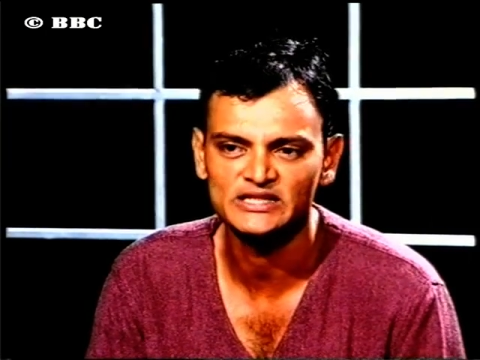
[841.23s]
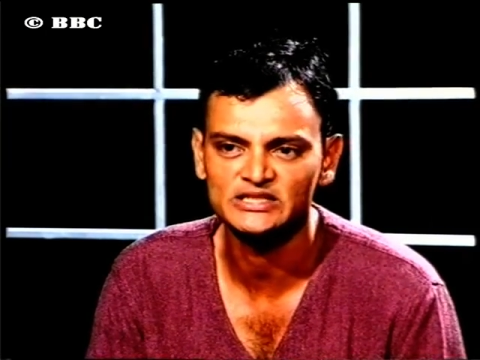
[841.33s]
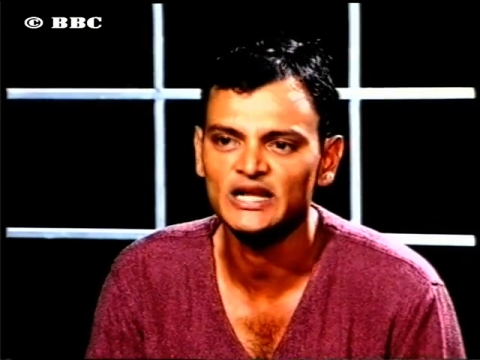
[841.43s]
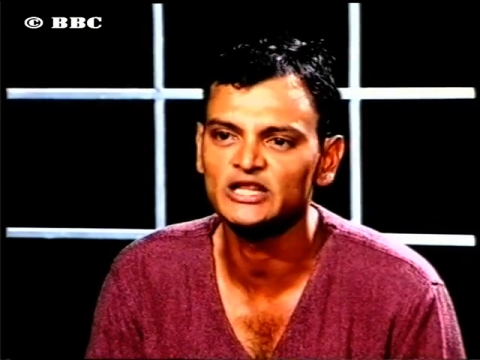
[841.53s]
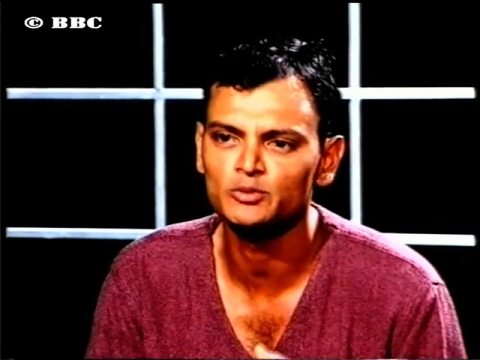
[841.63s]

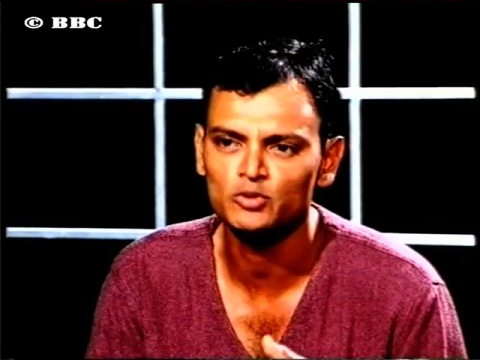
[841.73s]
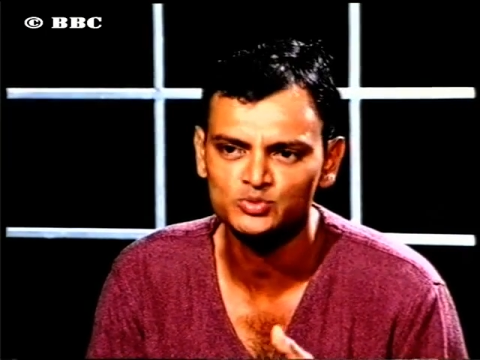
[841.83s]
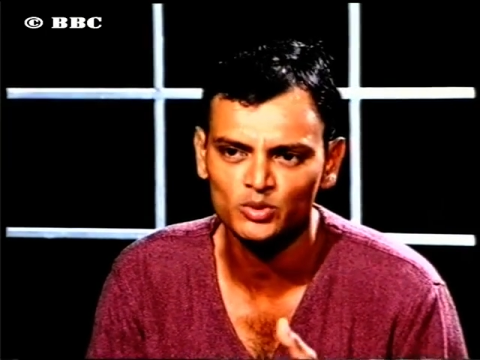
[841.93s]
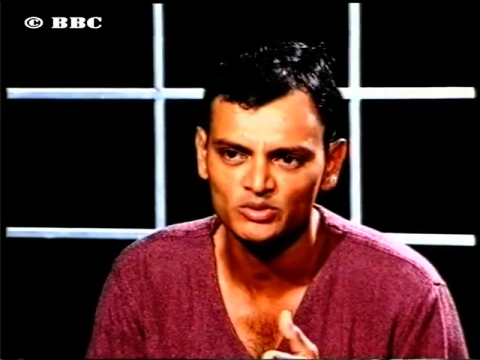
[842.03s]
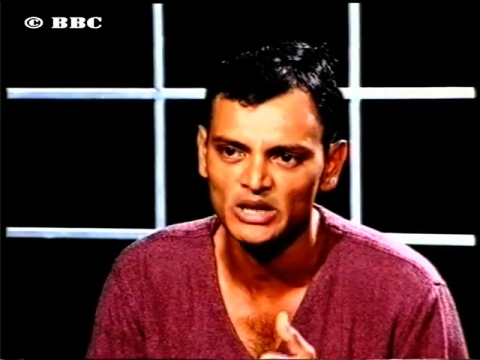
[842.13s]
And I said, at
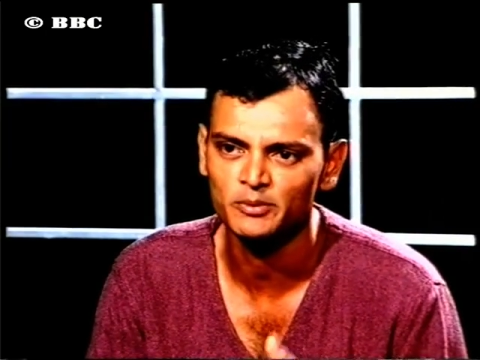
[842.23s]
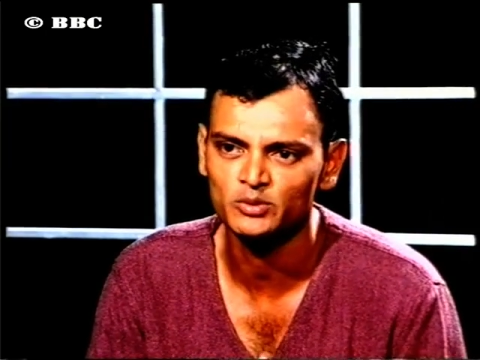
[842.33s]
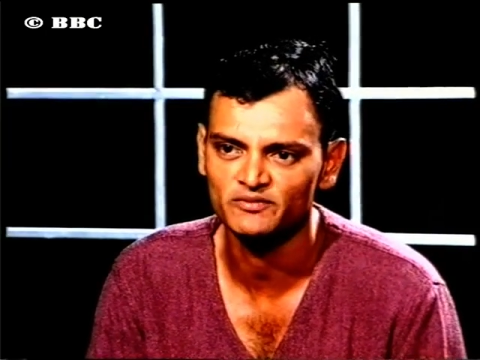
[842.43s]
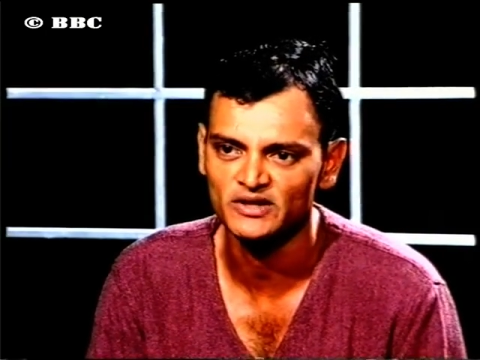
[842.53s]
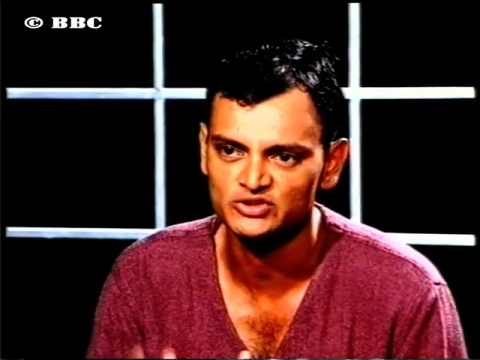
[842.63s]
the most, what would
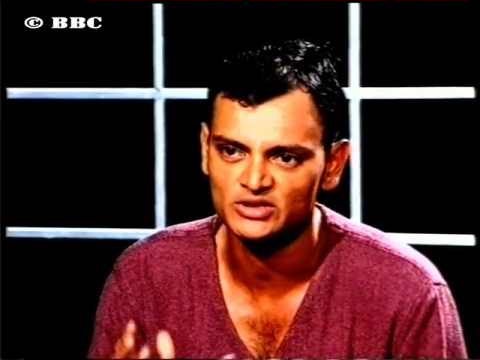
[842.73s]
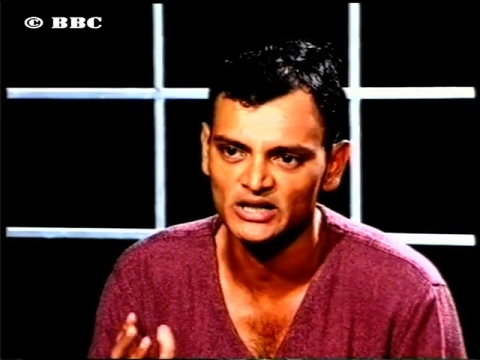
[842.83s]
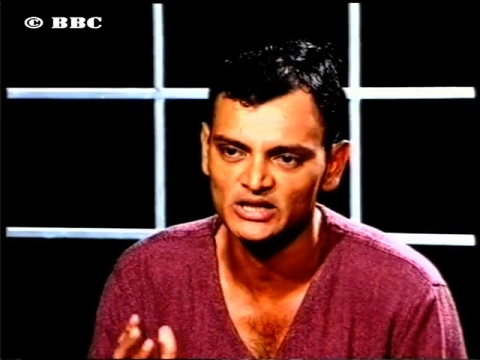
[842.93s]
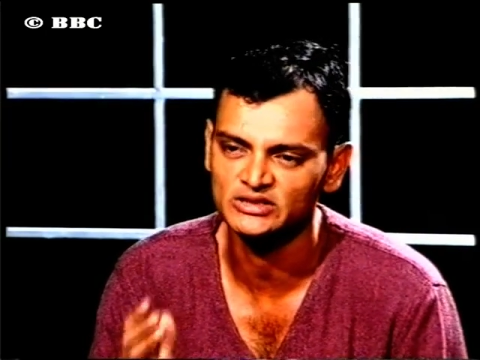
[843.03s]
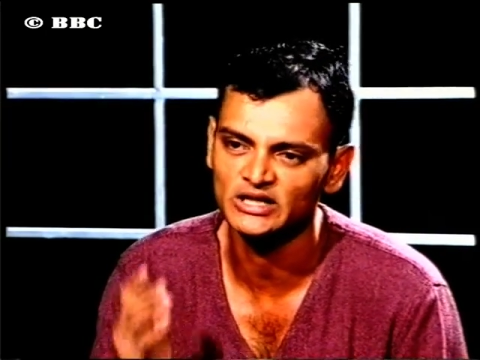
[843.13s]
happen with a
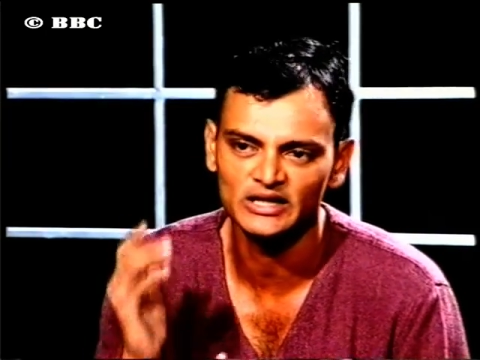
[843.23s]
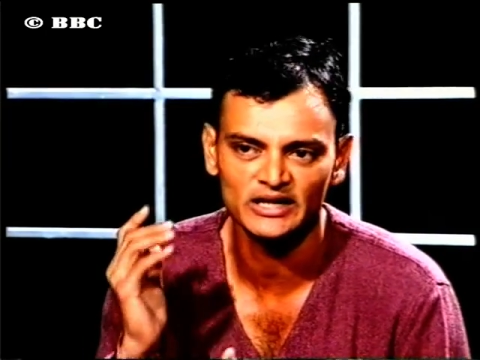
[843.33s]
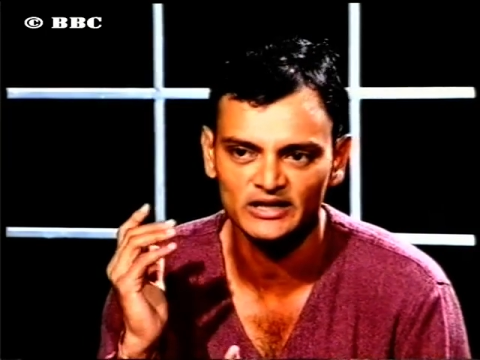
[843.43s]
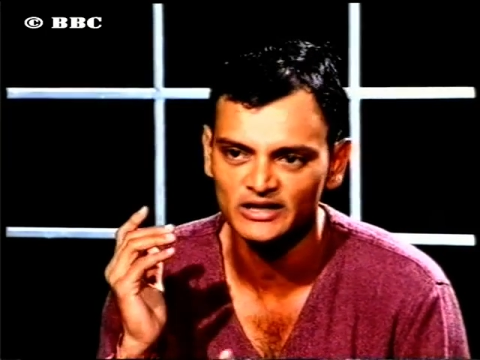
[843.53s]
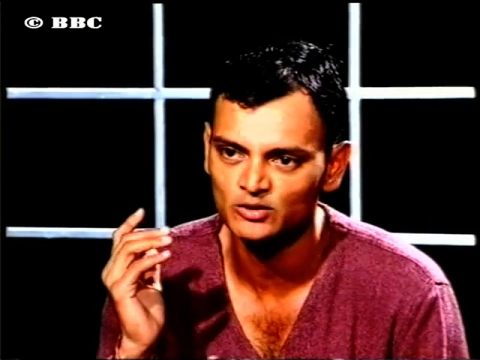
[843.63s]
fractured hand is
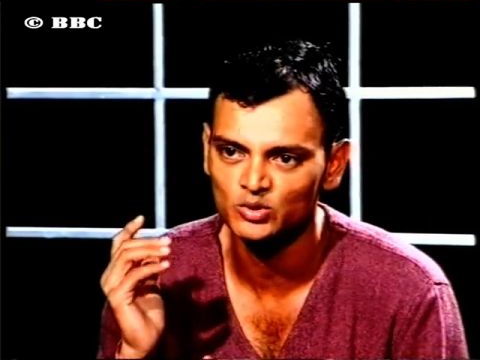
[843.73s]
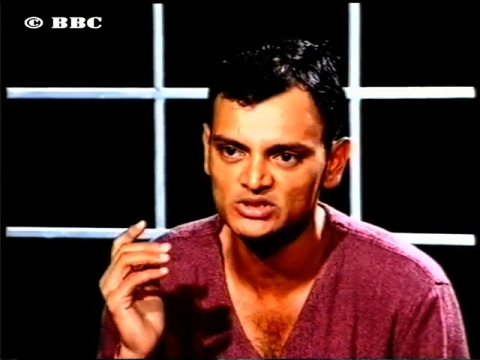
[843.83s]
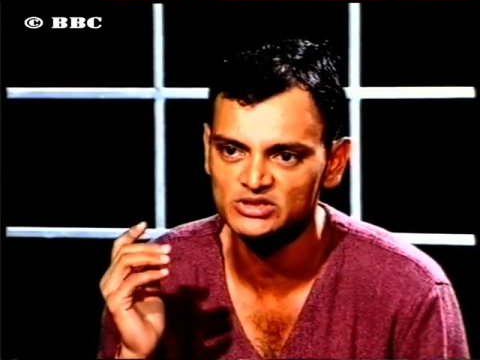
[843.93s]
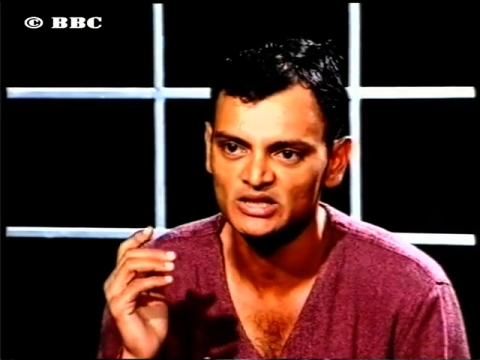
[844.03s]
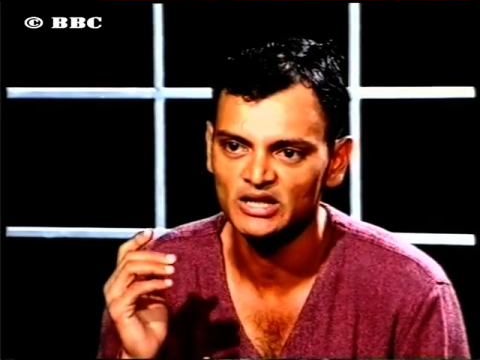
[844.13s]
it'll get a
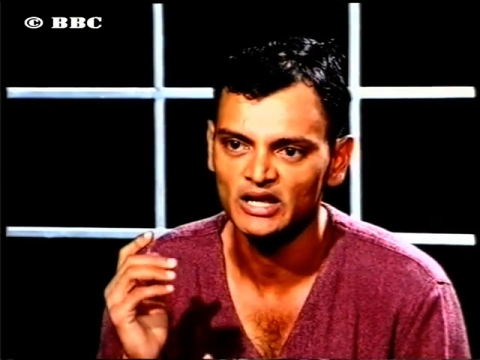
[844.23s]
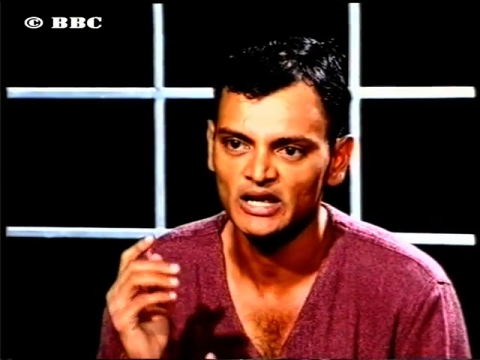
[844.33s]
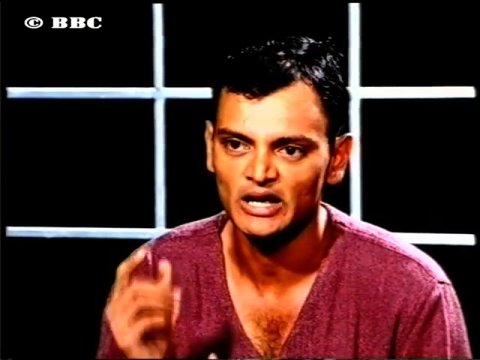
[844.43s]
little worse,